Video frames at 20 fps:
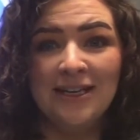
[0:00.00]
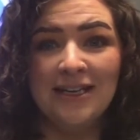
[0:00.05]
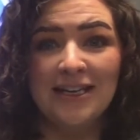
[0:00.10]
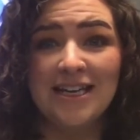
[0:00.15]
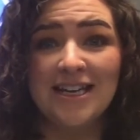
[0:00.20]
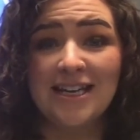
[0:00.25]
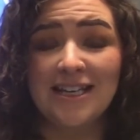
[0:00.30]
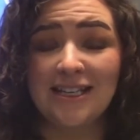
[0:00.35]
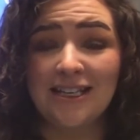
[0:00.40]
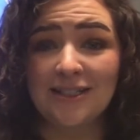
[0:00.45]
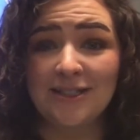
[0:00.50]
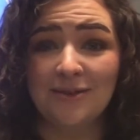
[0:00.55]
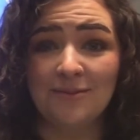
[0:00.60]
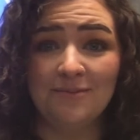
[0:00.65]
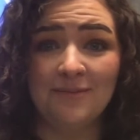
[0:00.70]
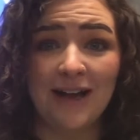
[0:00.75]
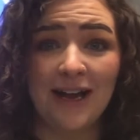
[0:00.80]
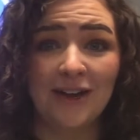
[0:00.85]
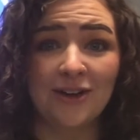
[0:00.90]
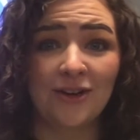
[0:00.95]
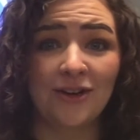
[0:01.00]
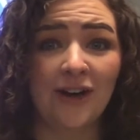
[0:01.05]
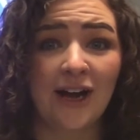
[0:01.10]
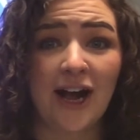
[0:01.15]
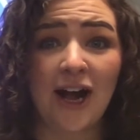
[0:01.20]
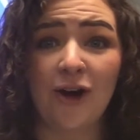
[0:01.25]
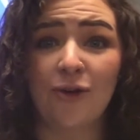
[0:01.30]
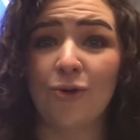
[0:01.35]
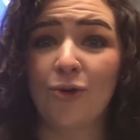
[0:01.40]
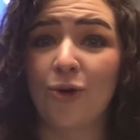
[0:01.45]
It doesn't matter
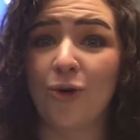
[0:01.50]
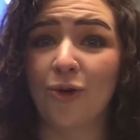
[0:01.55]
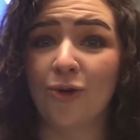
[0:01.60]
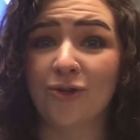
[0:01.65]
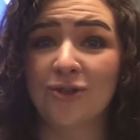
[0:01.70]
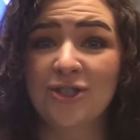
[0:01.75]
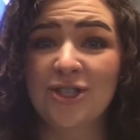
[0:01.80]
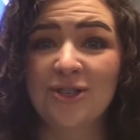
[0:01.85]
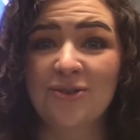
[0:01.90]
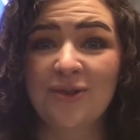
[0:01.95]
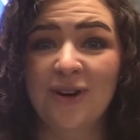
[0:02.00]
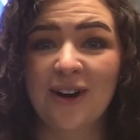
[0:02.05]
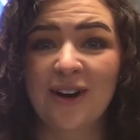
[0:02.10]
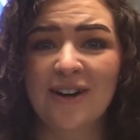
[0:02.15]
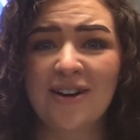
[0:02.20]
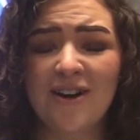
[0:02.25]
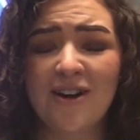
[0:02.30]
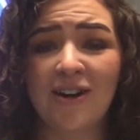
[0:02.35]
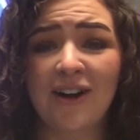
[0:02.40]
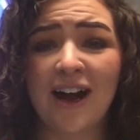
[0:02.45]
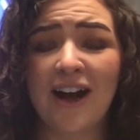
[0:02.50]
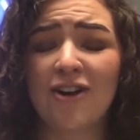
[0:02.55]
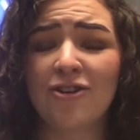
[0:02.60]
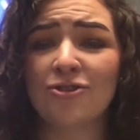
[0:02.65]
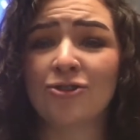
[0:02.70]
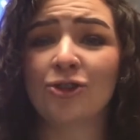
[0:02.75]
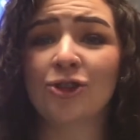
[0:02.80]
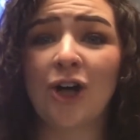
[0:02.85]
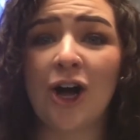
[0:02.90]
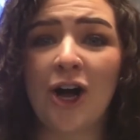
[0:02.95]
how old you are or how
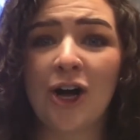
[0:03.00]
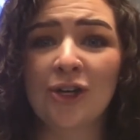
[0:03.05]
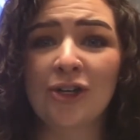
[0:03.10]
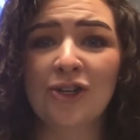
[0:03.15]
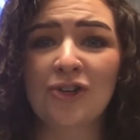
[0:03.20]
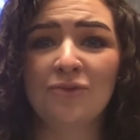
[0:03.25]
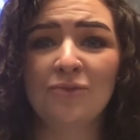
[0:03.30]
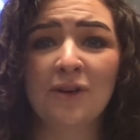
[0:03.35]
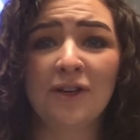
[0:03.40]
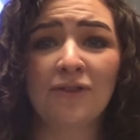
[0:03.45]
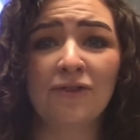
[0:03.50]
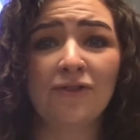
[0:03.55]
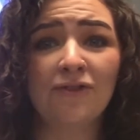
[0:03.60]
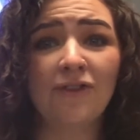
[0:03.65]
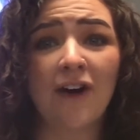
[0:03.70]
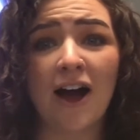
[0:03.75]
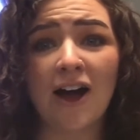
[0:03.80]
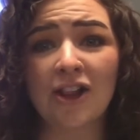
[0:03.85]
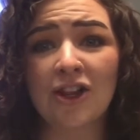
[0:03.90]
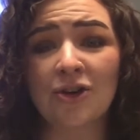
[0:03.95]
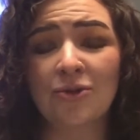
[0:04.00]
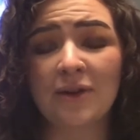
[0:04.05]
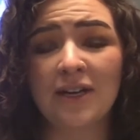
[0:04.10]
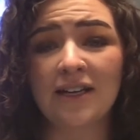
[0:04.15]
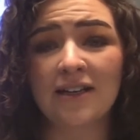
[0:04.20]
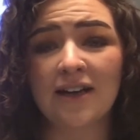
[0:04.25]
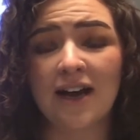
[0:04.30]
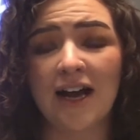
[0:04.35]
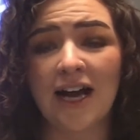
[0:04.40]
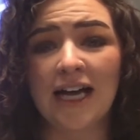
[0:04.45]
long you've been following
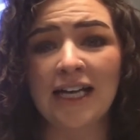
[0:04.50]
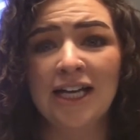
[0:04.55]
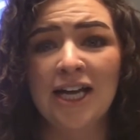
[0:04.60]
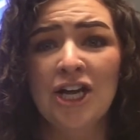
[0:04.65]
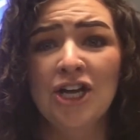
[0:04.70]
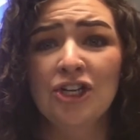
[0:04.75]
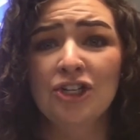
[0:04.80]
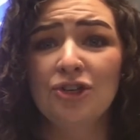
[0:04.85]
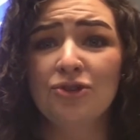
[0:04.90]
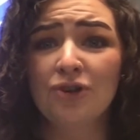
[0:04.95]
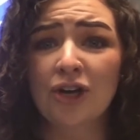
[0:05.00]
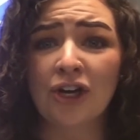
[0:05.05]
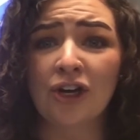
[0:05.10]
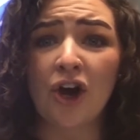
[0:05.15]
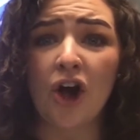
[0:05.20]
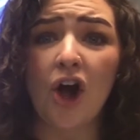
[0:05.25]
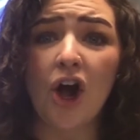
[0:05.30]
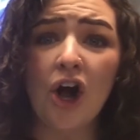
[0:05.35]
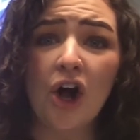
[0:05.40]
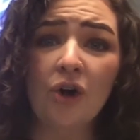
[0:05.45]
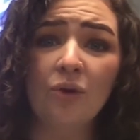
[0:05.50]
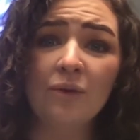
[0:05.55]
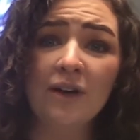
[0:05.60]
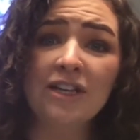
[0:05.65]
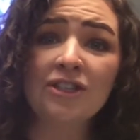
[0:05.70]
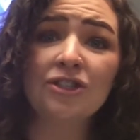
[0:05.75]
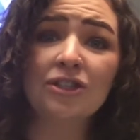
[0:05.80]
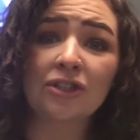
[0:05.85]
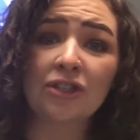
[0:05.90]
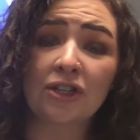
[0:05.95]
God, you can
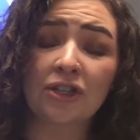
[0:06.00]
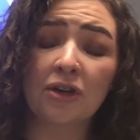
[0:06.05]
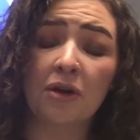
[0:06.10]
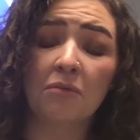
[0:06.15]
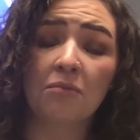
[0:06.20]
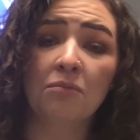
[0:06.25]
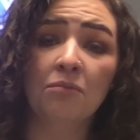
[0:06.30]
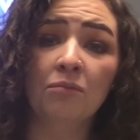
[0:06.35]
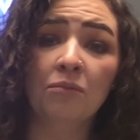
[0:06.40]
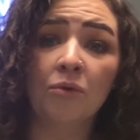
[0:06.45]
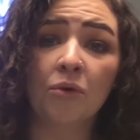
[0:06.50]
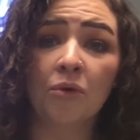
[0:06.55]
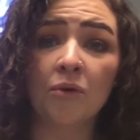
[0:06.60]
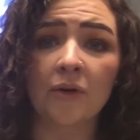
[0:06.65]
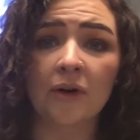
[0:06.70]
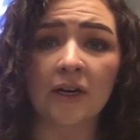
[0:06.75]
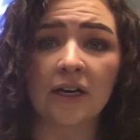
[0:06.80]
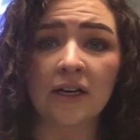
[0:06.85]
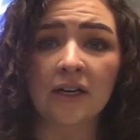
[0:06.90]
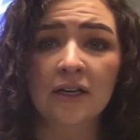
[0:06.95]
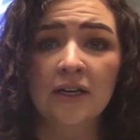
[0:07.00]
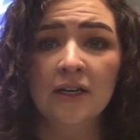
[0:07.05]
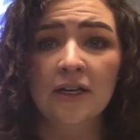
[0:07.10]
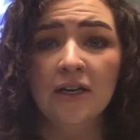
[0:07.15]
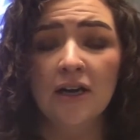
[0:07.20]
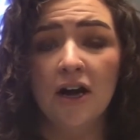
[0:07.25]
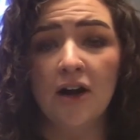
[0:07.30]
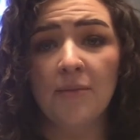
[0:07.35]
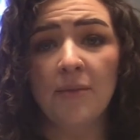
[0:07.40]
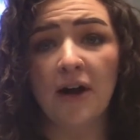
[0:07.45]
always learn more
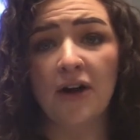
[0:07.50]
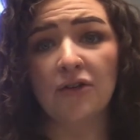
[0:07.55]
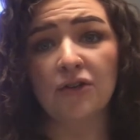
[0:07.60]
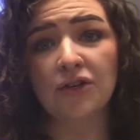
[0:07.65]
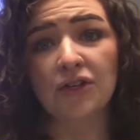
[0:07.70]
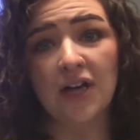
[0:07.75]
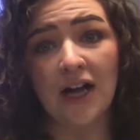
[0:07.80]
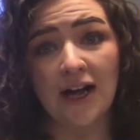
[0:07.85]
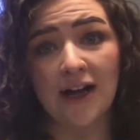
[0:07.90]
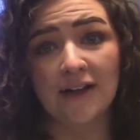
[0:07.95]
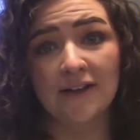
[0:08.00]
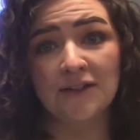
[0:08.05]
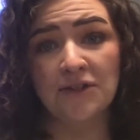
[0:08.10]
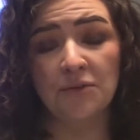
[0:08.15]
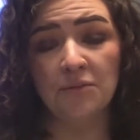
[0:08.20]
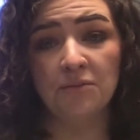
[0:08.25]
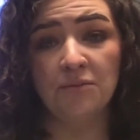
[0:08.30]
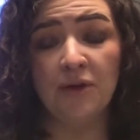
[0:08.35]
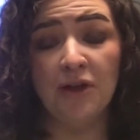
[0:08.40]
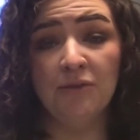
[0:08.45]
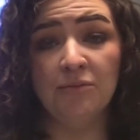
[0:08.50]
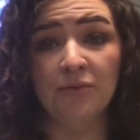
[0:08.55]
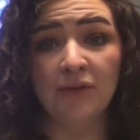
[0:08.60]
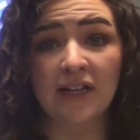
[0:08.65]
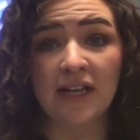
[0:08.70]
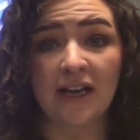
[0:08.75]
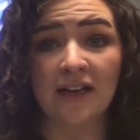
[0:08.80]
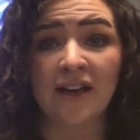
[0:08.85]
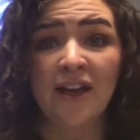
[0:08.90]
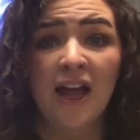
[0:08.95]
about God's big
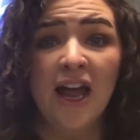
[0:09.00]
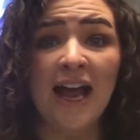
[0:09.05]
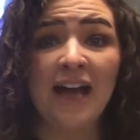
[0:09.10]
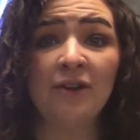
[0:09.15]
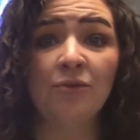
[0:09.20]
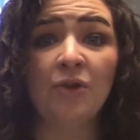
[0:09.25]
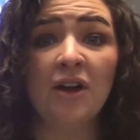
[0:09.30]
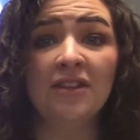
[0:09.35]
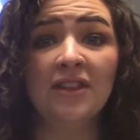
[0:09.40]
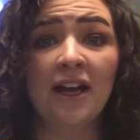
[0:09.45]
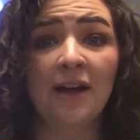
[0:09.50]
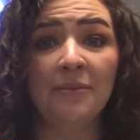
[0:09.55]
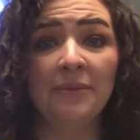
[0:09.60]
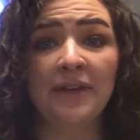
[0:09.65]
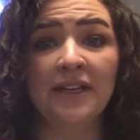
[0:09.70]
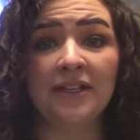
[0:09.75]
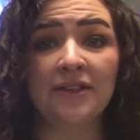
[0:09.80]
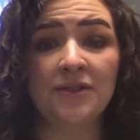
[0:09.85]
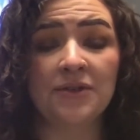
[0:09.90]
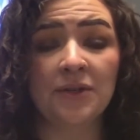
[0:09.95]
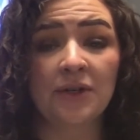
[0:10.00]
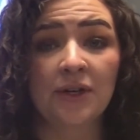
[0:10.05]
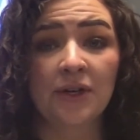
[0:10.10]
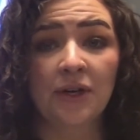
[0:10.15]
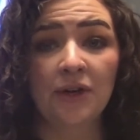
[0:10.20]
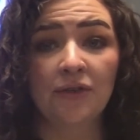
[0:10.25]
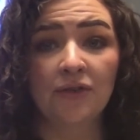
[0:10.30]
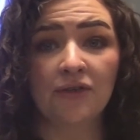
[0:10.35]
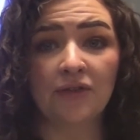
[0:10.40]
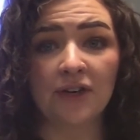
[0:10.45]
plan and what that means
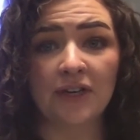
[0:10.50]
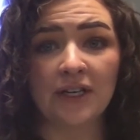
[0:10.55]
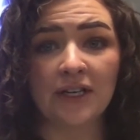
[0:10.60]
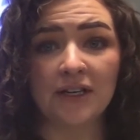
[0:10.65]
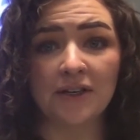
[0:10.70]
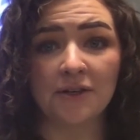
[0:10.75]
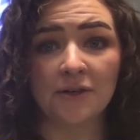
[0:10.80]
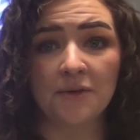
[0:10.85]
for you.